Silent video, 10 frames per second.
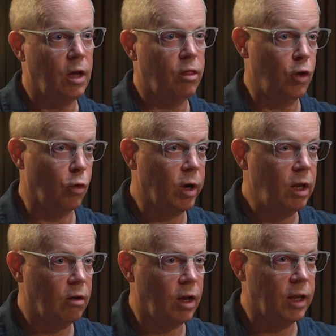
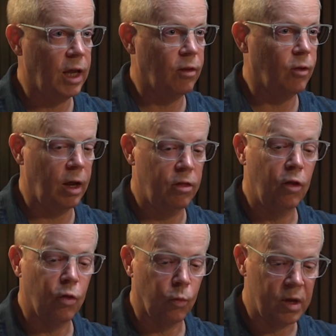theory on that, I
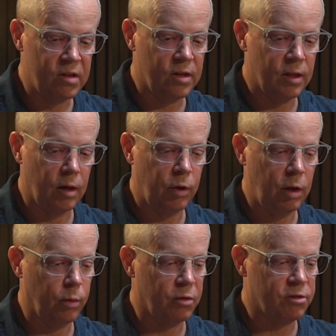think the reason that
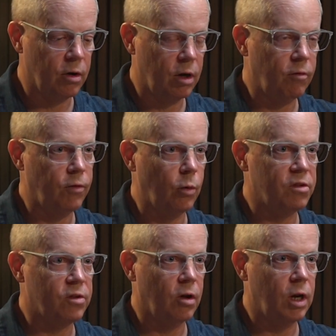people are starting to
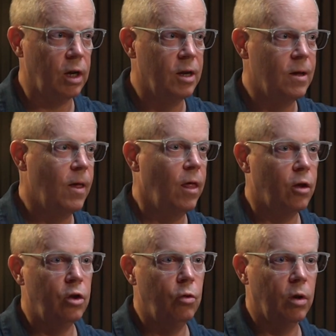focus on it,
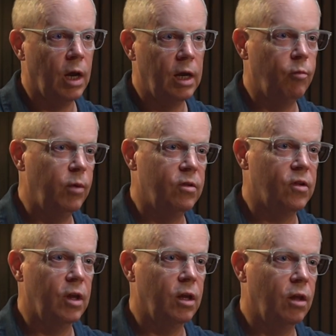you and I have been
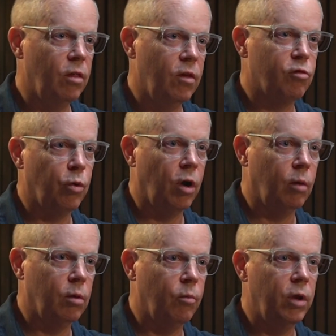seeing this
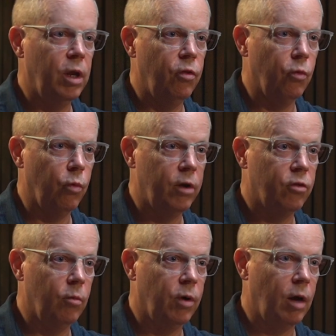problem in the
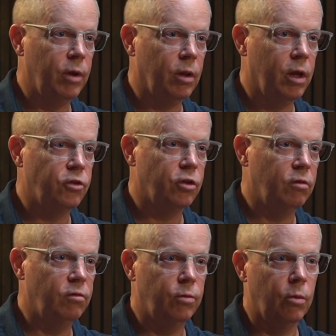renter
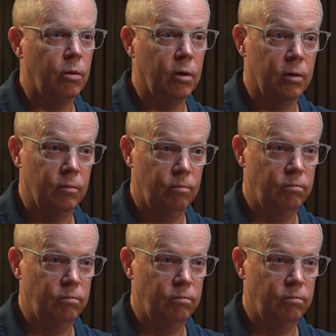population for